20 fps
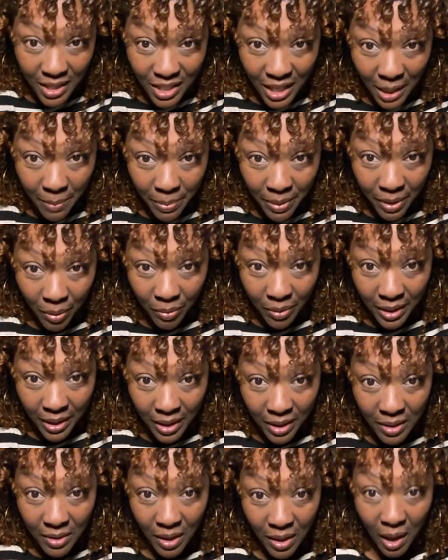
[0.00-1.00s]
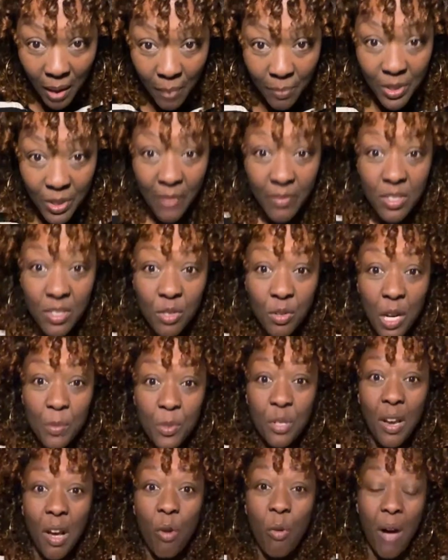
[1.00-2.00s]
JB on here giving
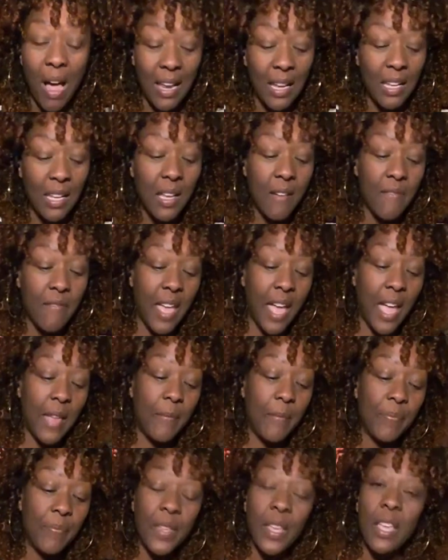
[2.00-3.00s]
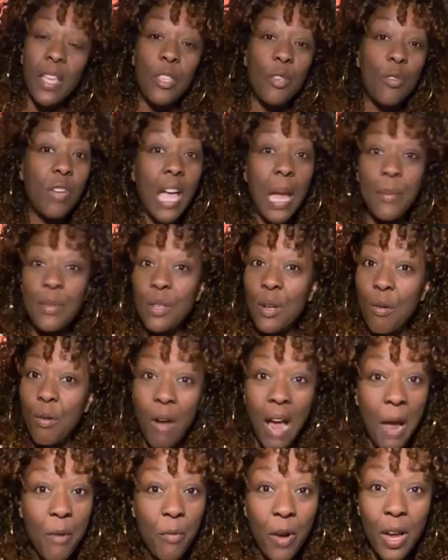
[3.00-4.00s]
scripture. Oh, I love that. You came to the
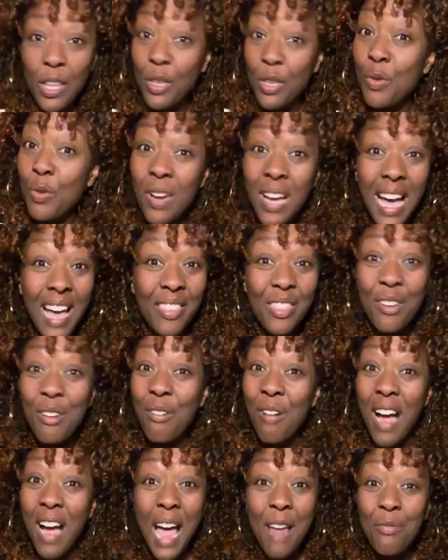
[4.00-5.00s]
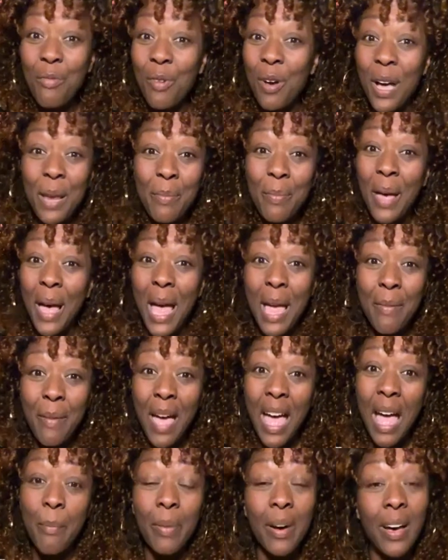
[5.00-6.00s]
right one. You got the right one,
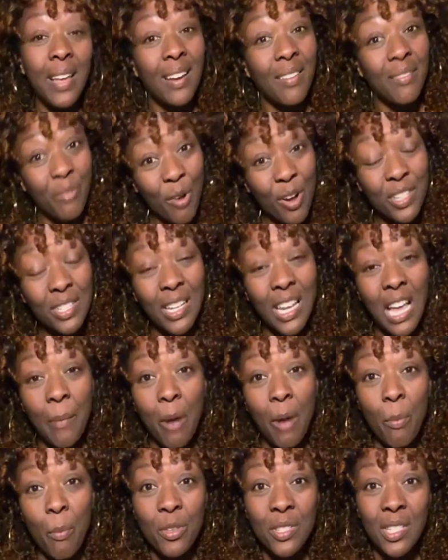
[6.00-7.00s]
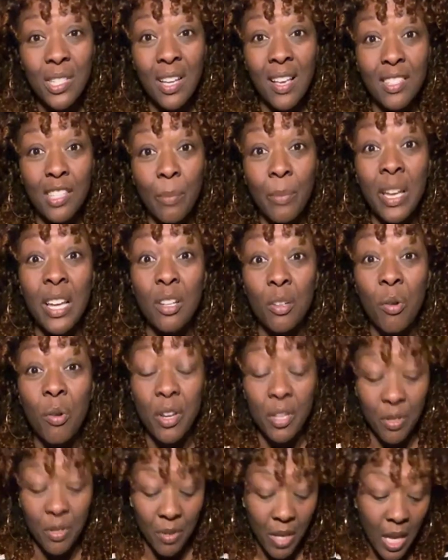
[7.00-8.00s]
baby. But unfortunately, I'm almost done, so I'm going to ignore
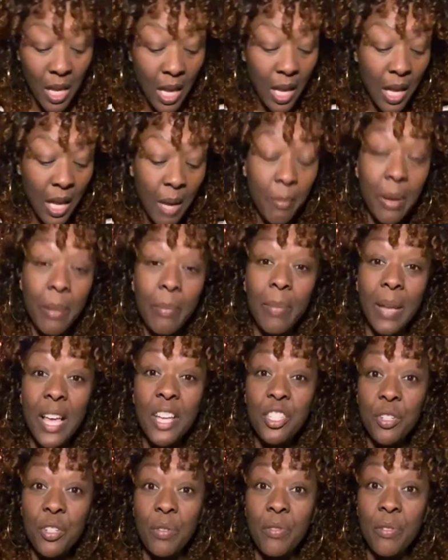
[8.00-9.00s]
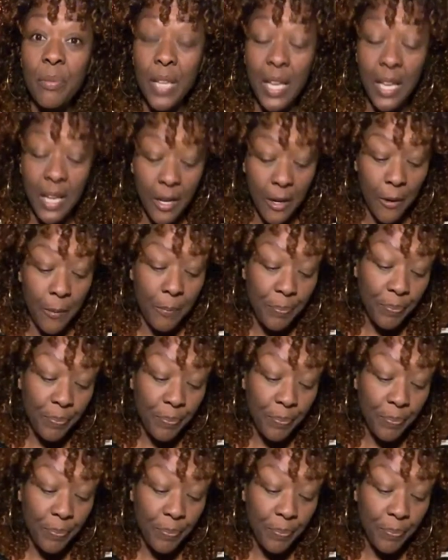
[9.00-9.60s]
you. But bless you for being here.